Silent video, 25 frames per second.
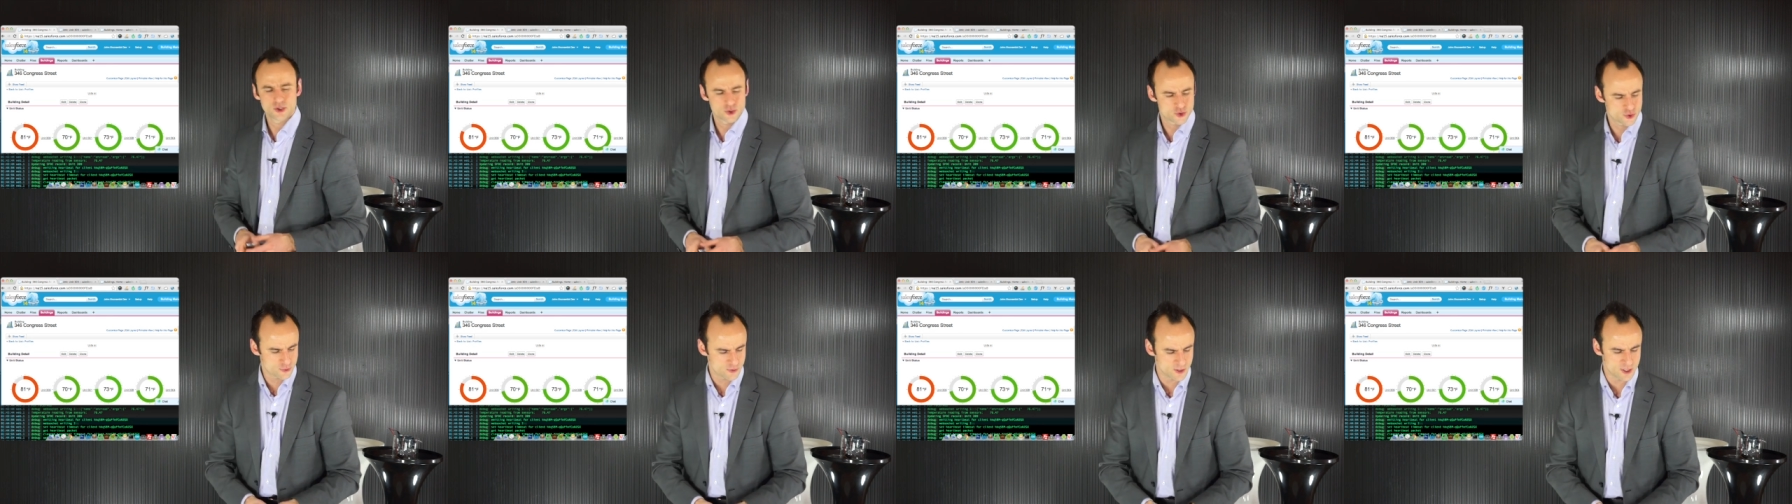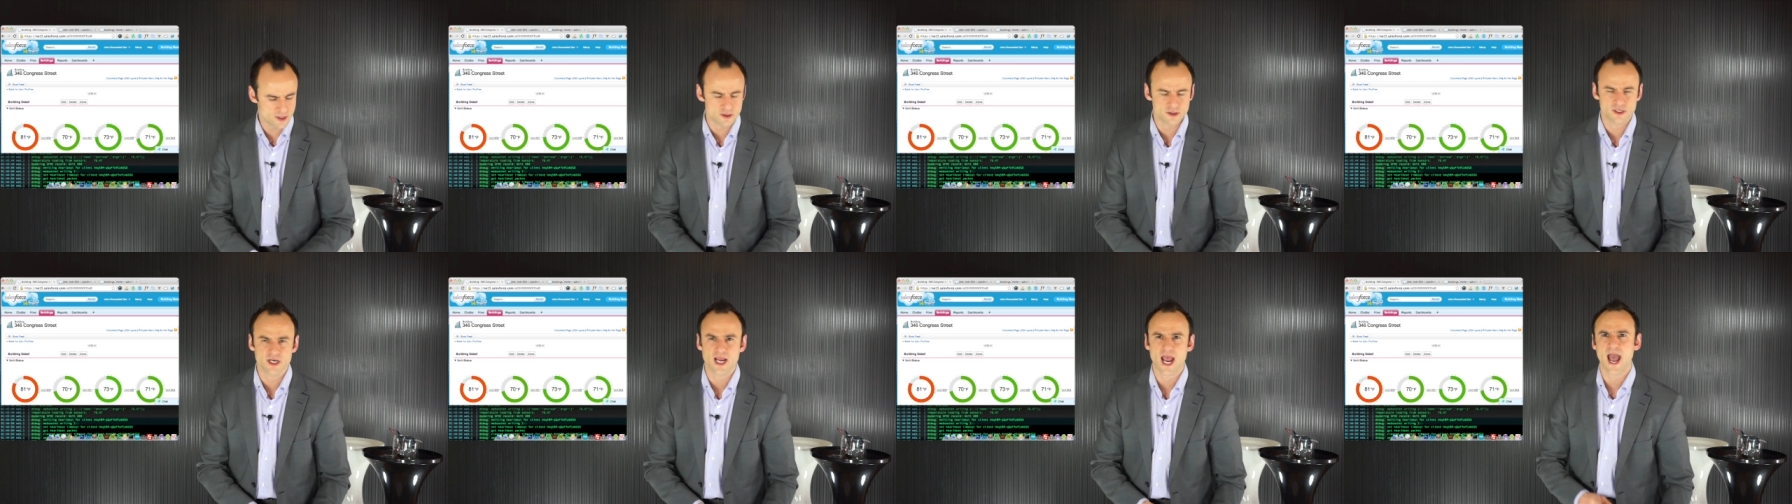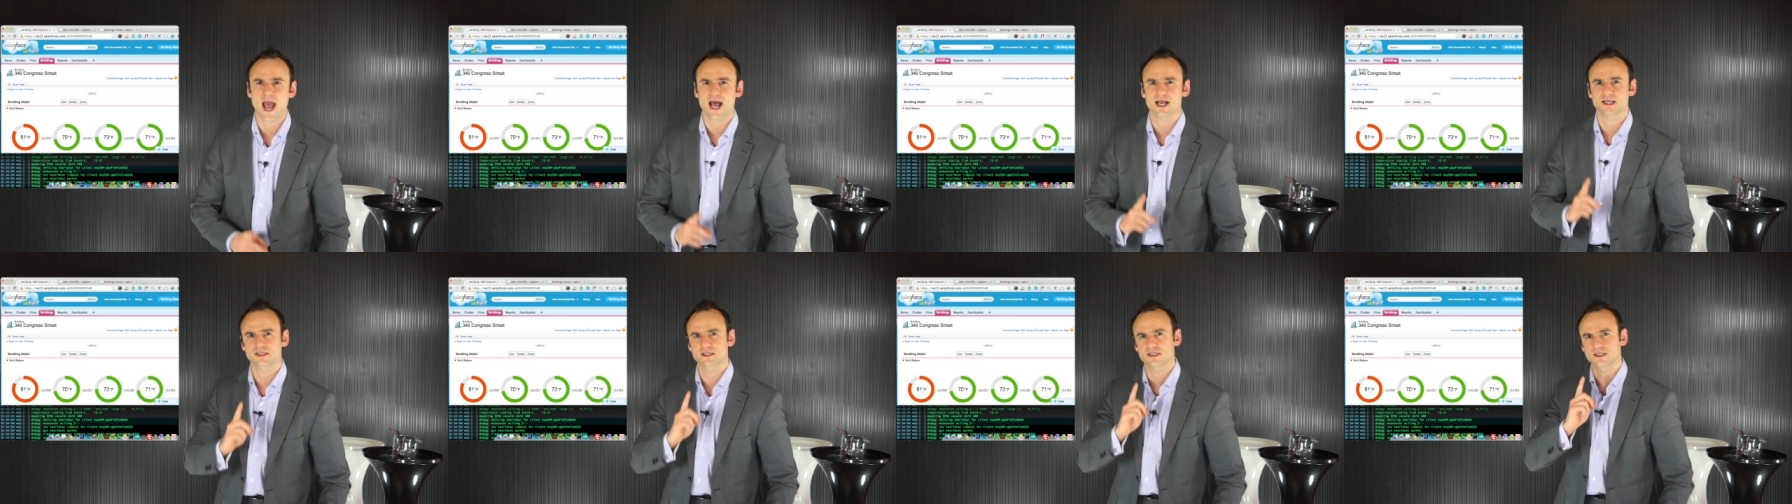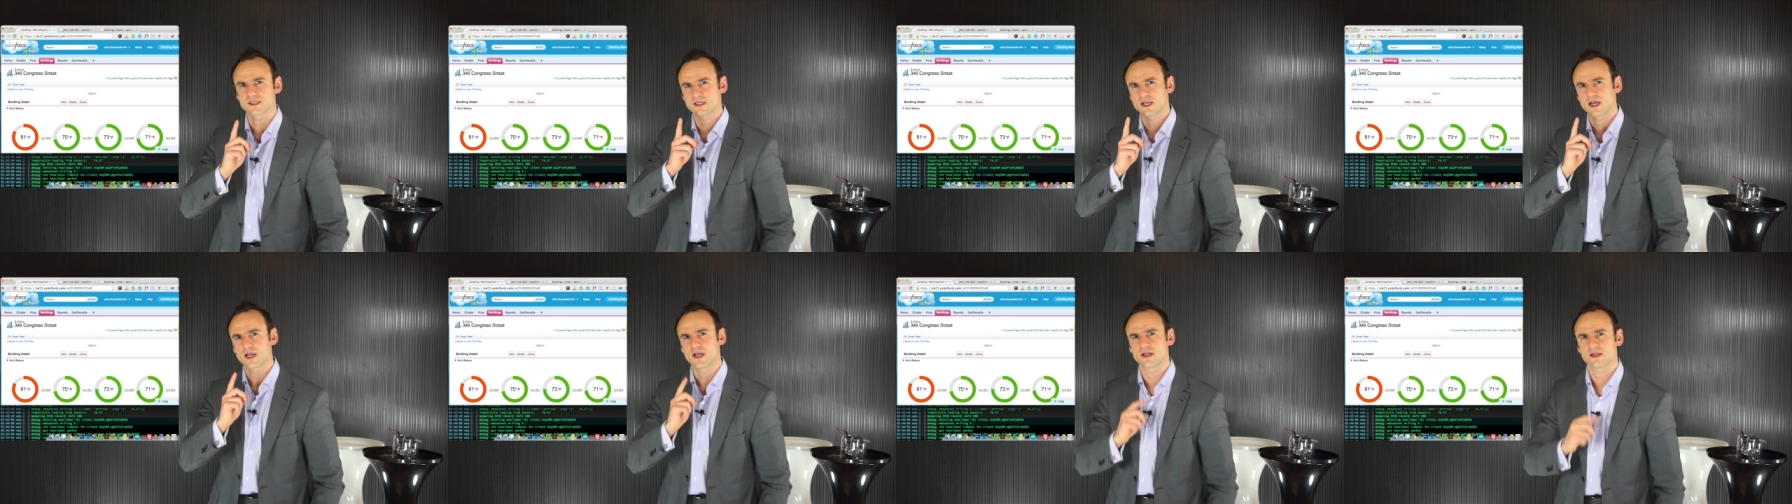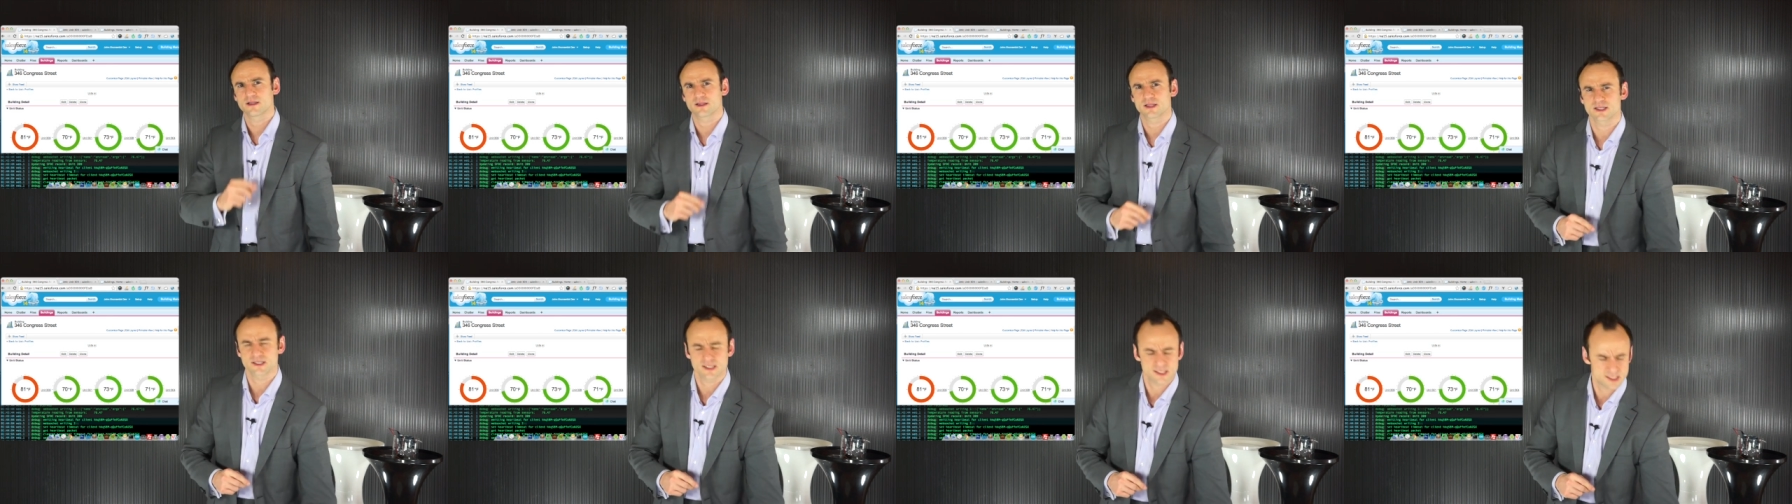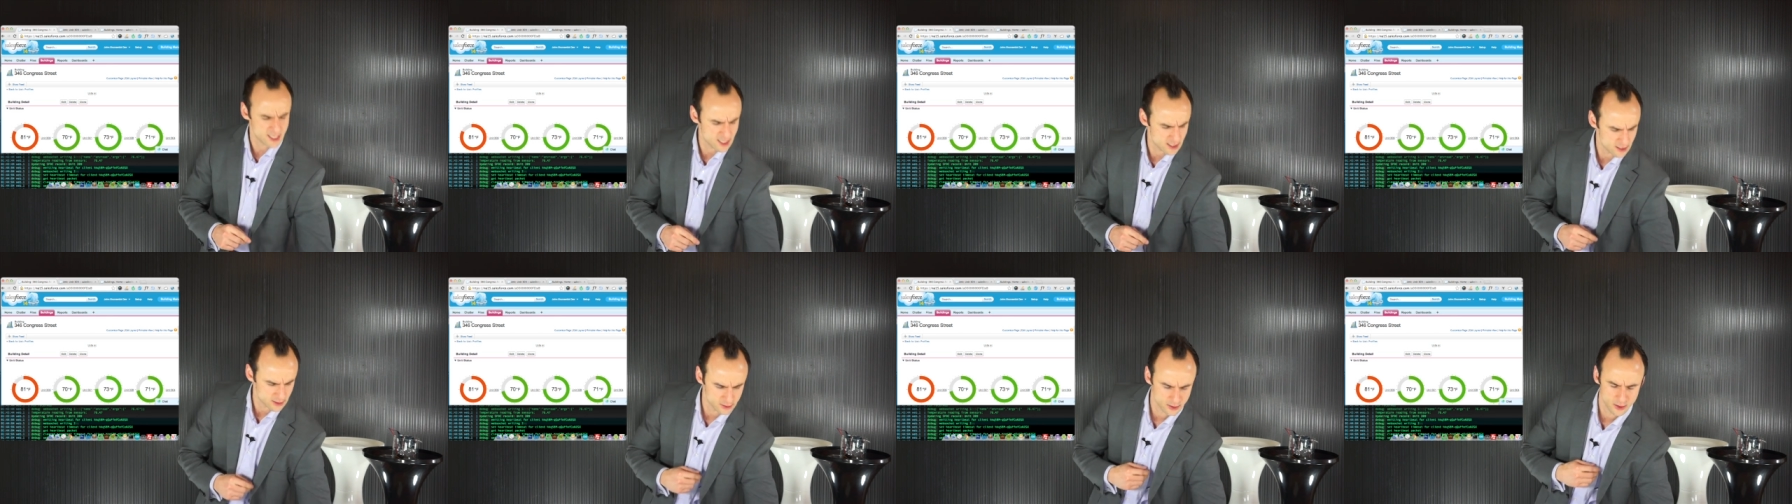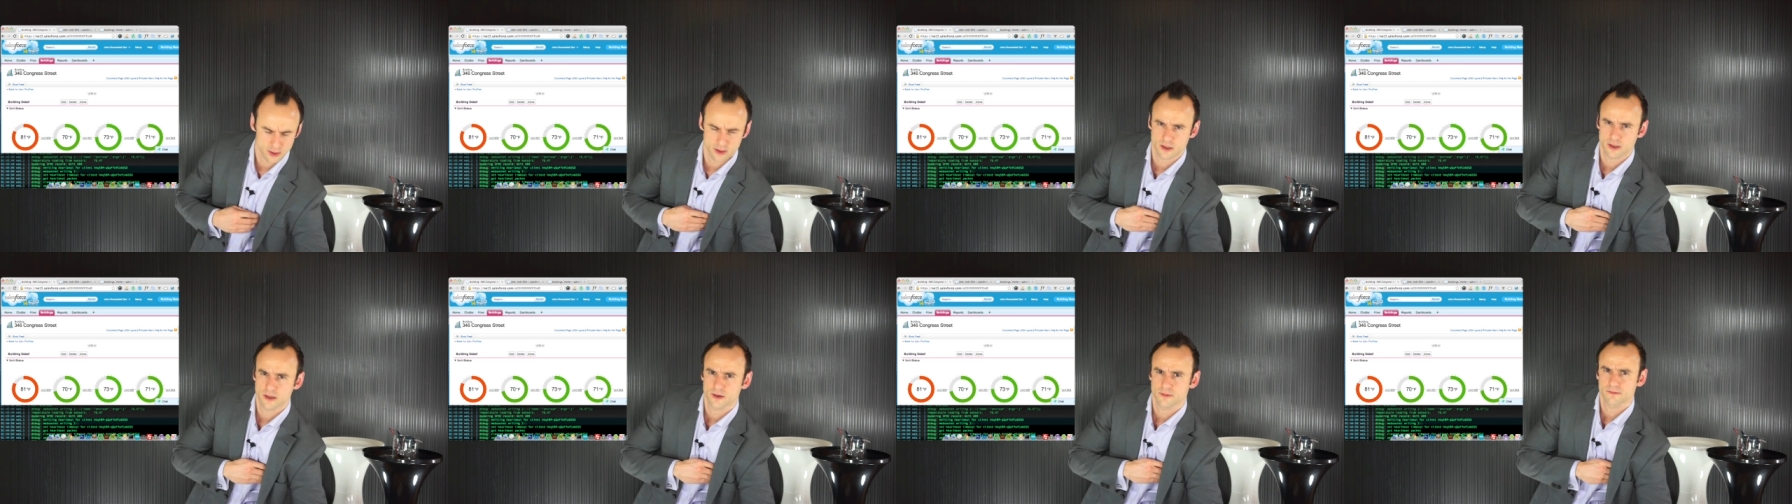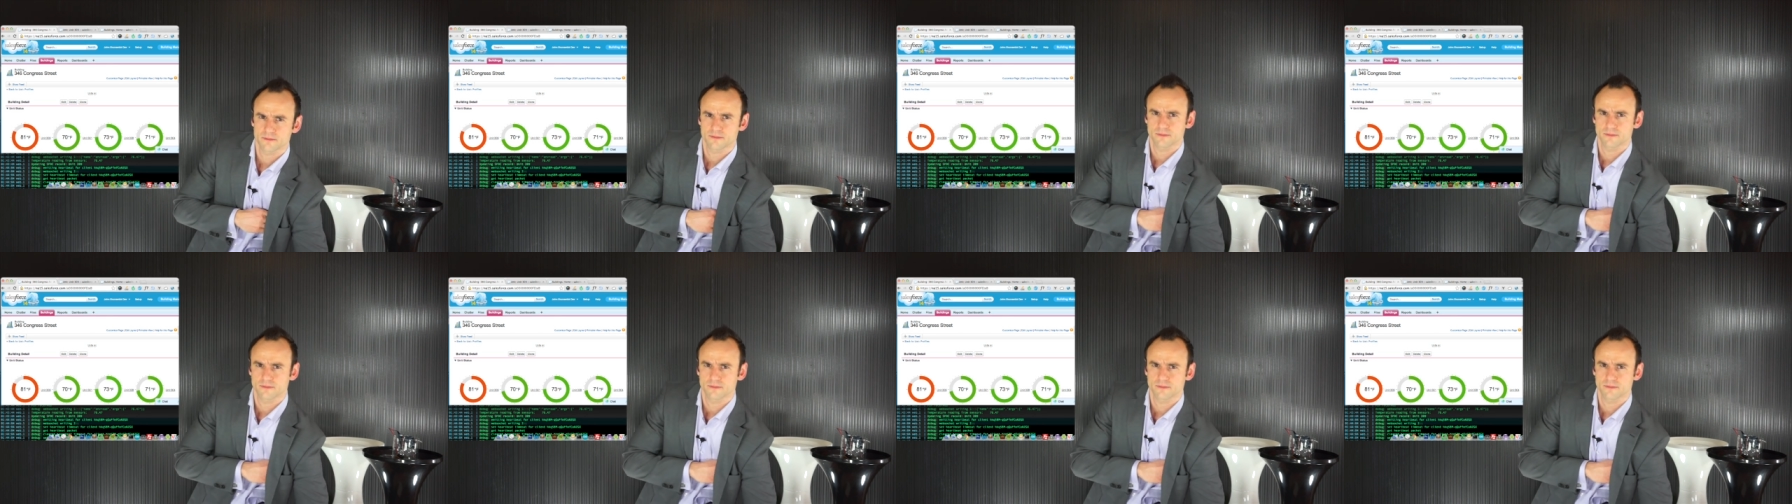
trigger tasks. Let's take a look.